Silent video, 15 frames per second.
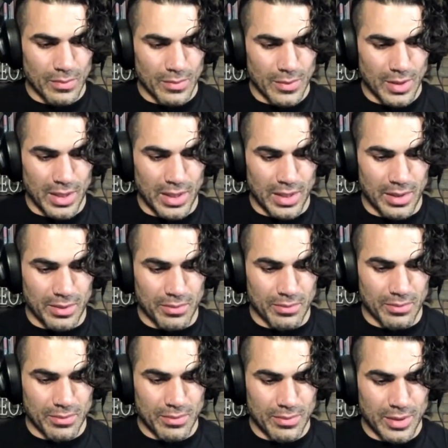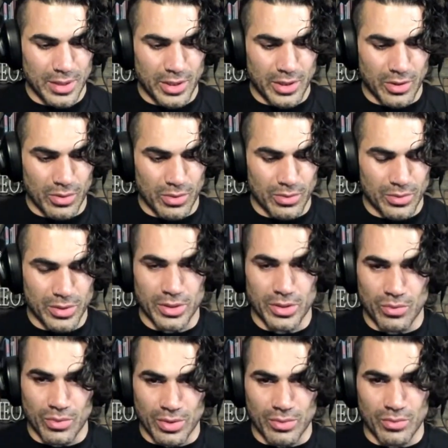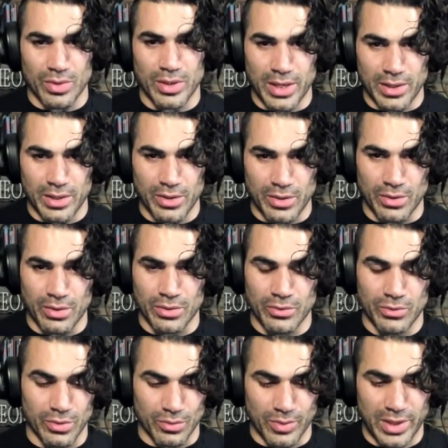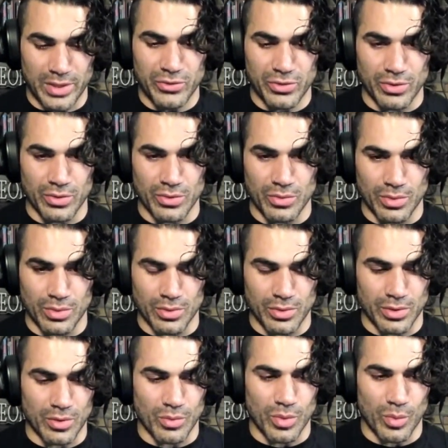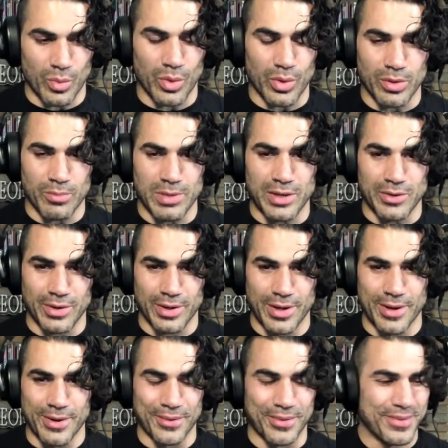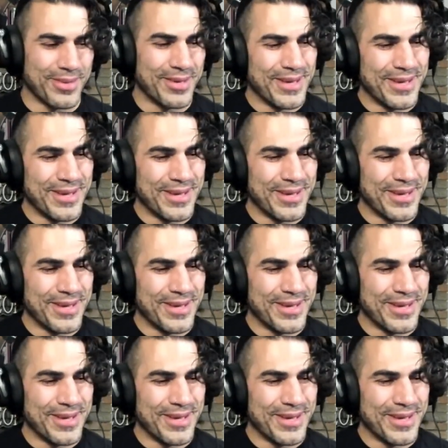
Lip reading: And they go, you know, we're not here to arrest you. We're worried about your health.